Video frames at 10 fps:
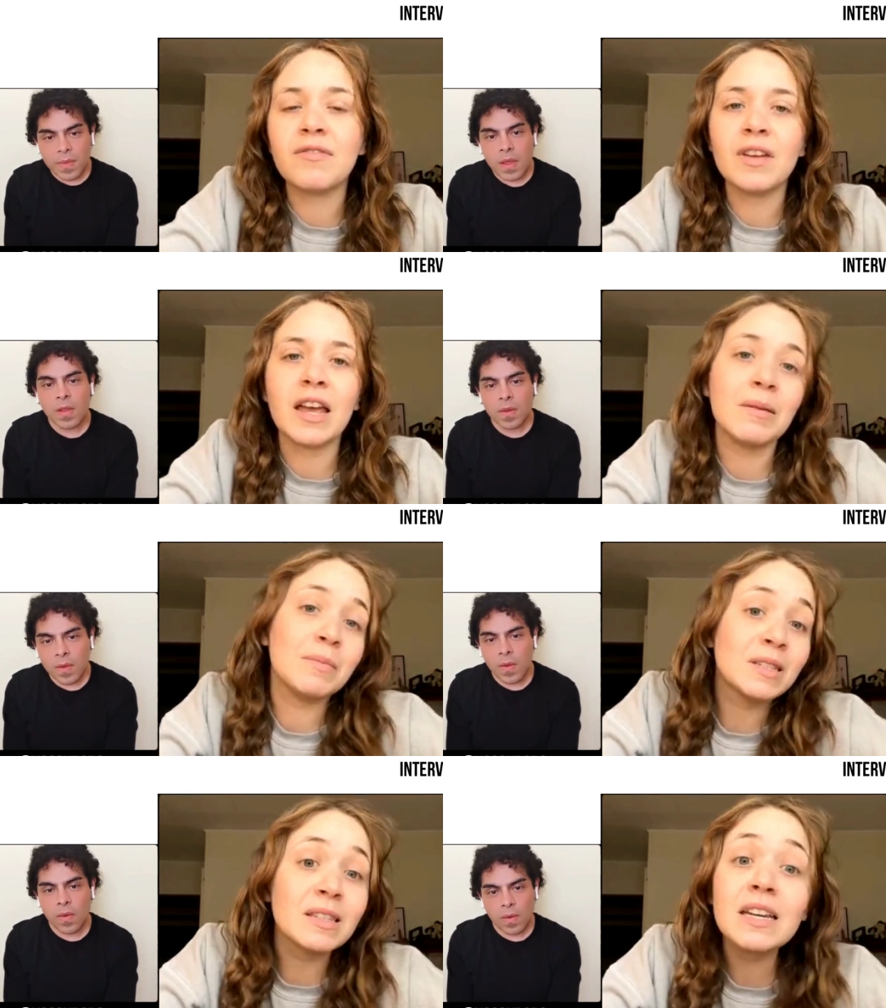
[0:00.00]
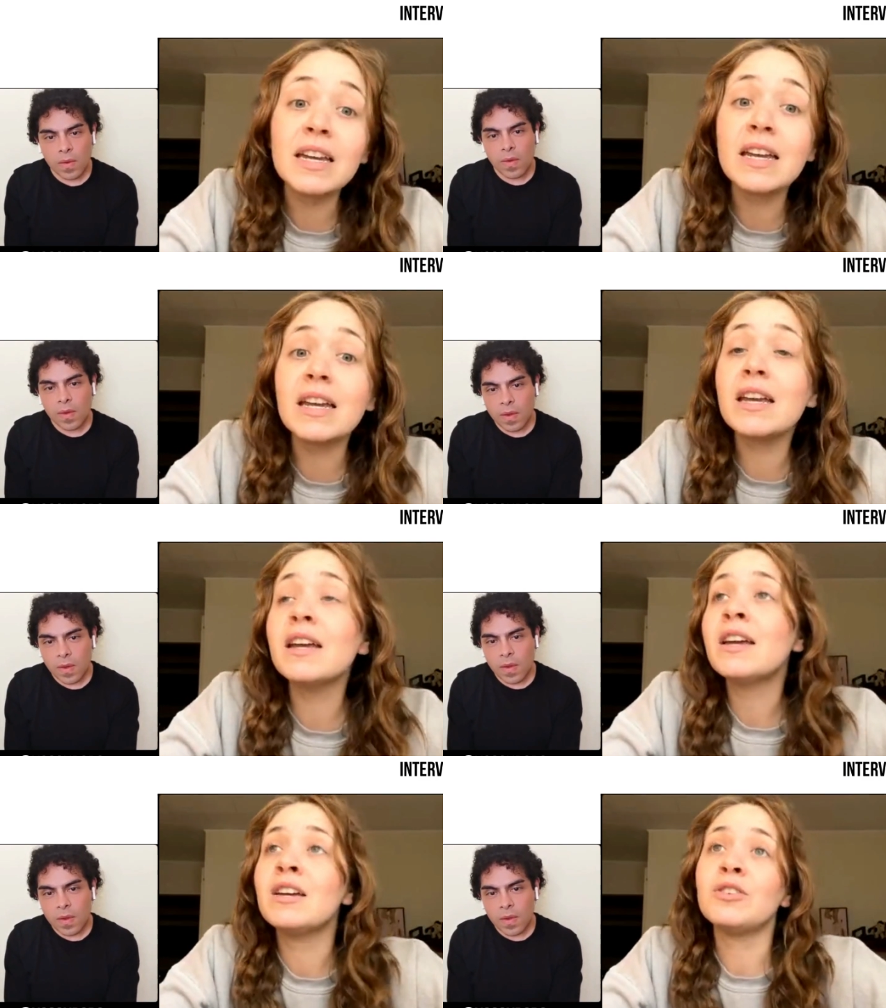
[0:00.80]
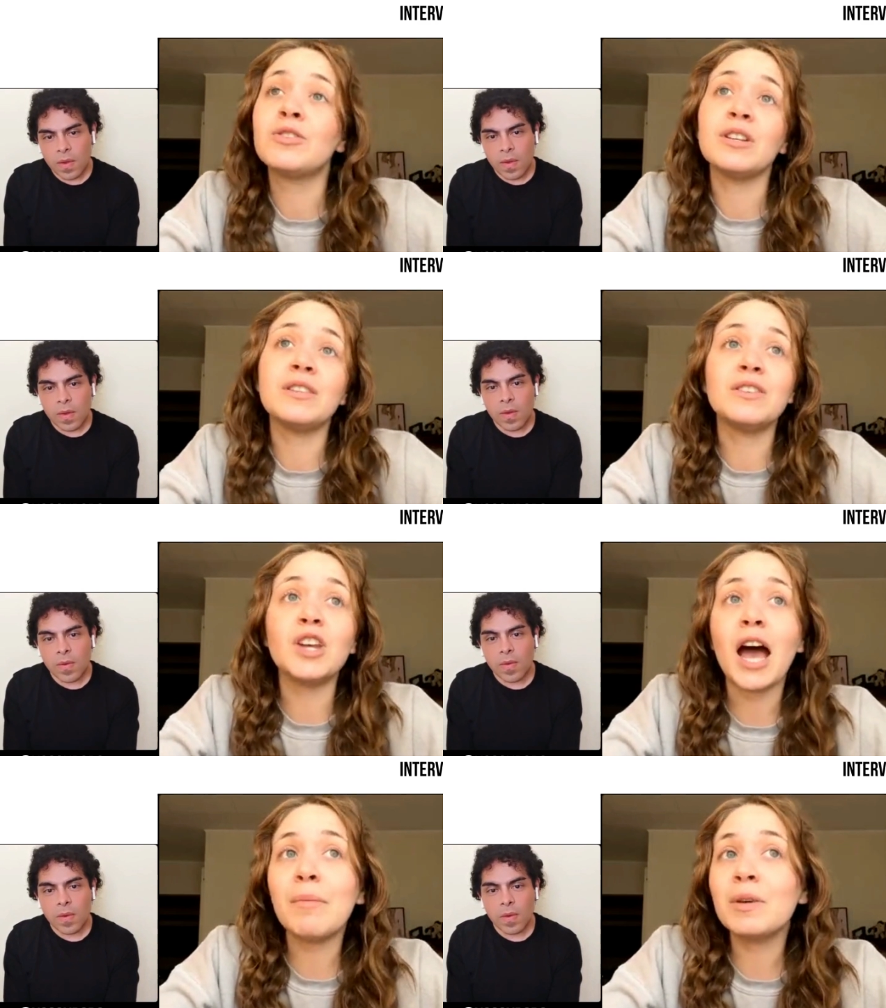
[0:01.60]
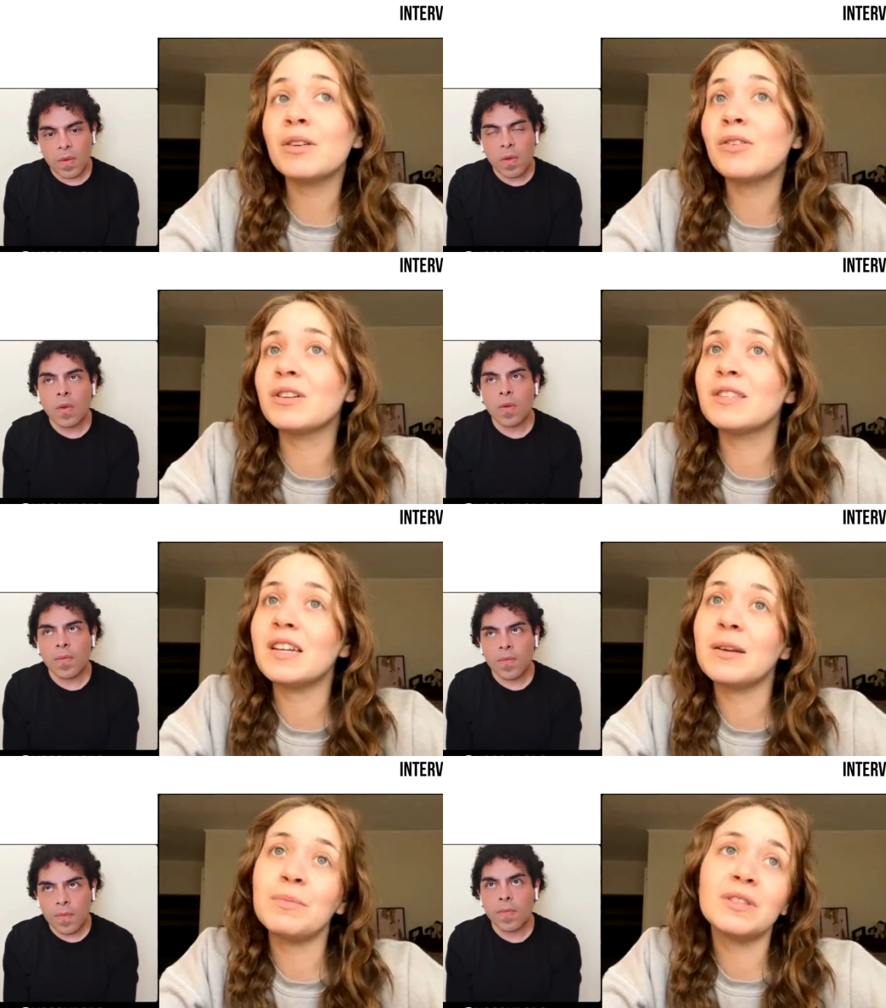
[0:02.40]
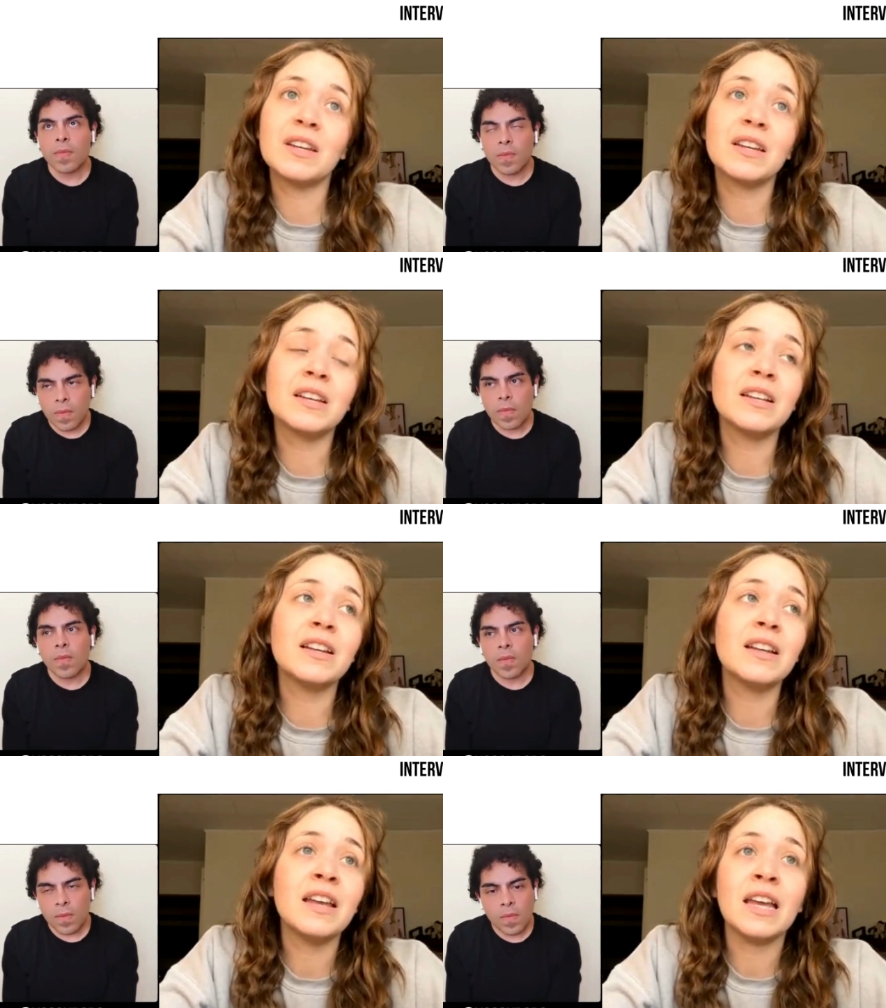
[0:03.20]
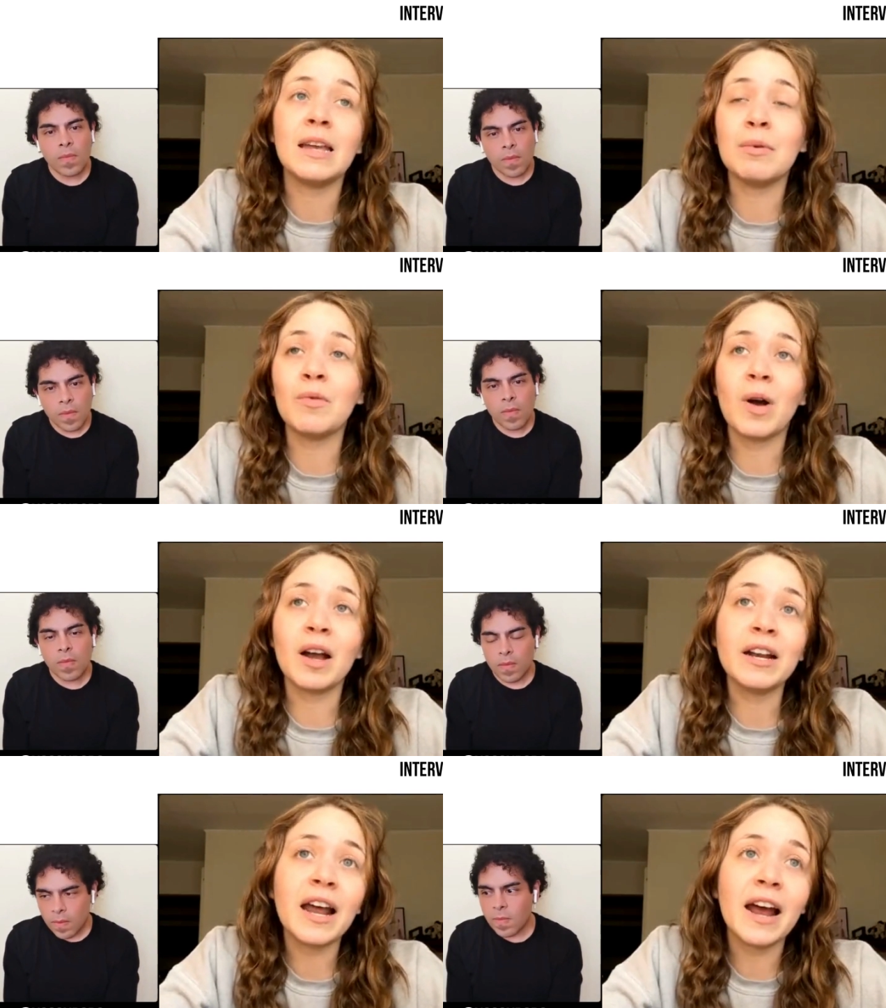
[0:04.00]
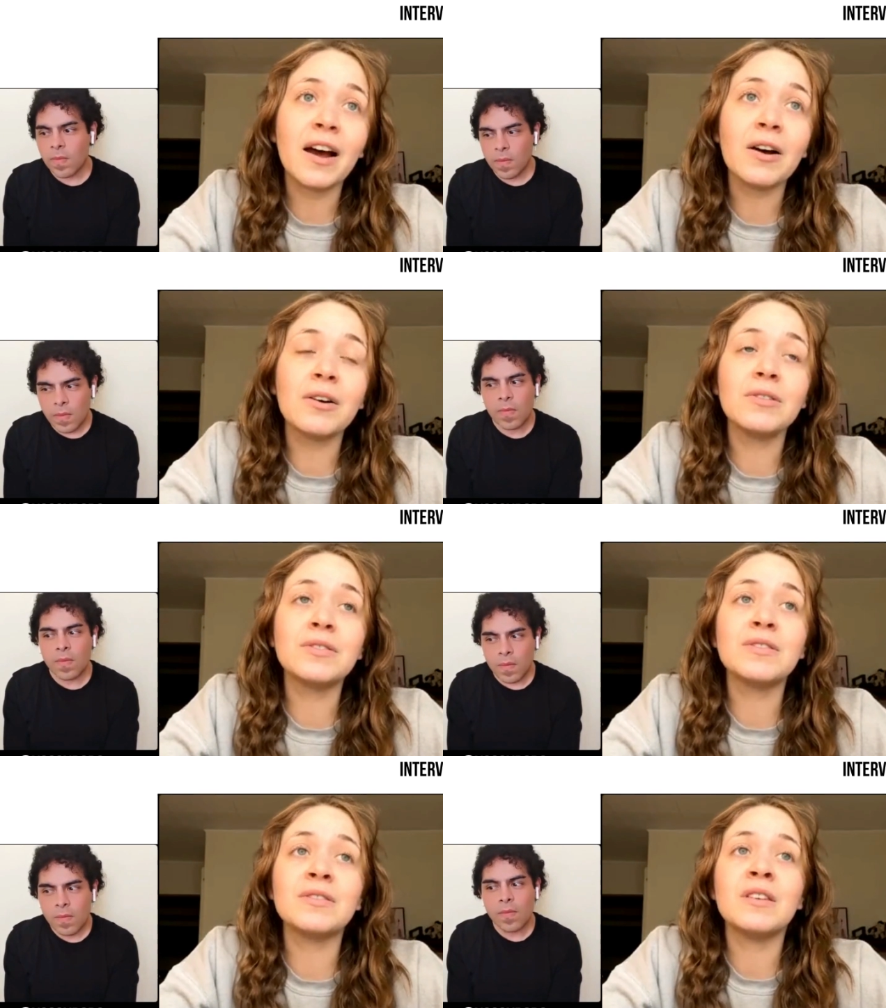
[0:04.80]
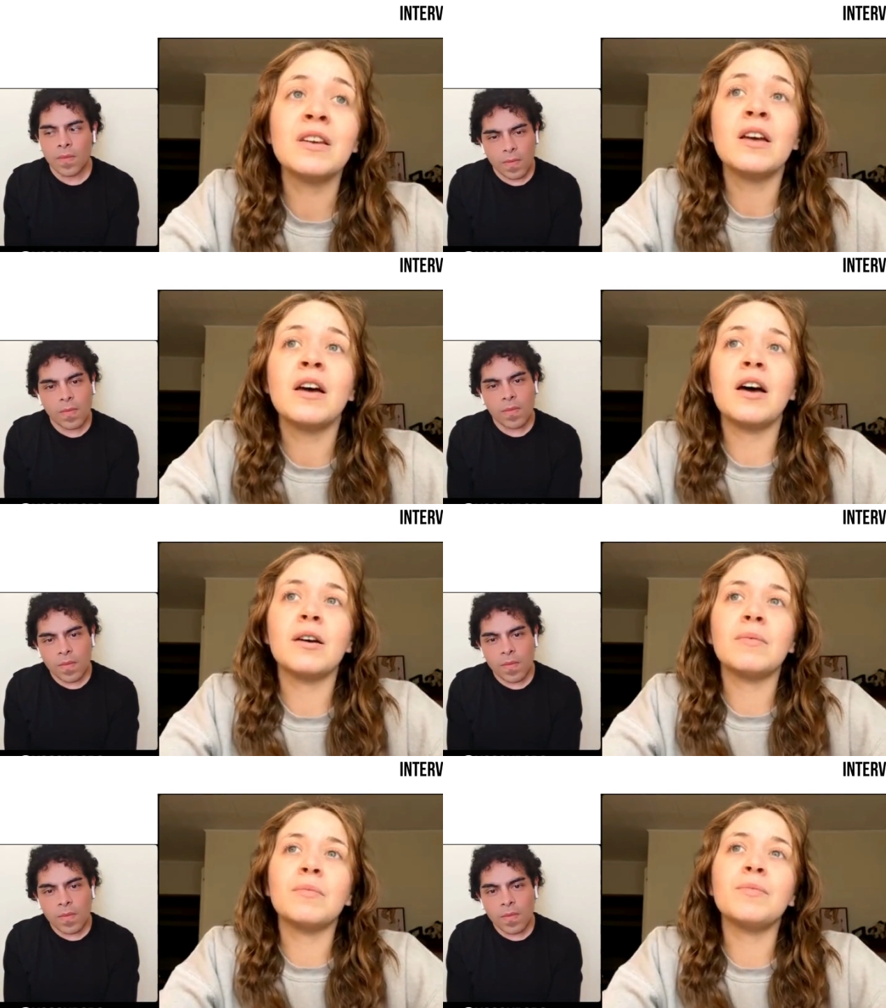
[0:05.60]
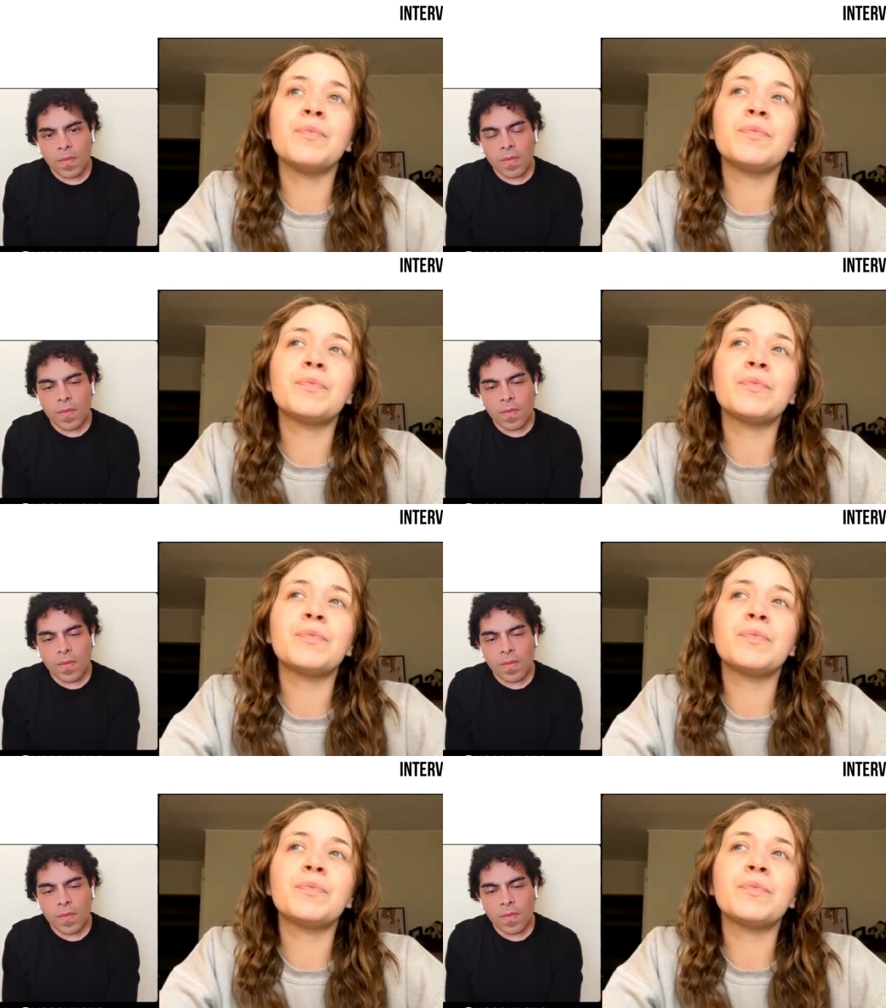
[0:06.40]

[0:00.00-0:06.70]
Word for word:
Speaker 1: Amos Lee, Tracy Chapman, Chris Stapleton, Amy Winehouse, um,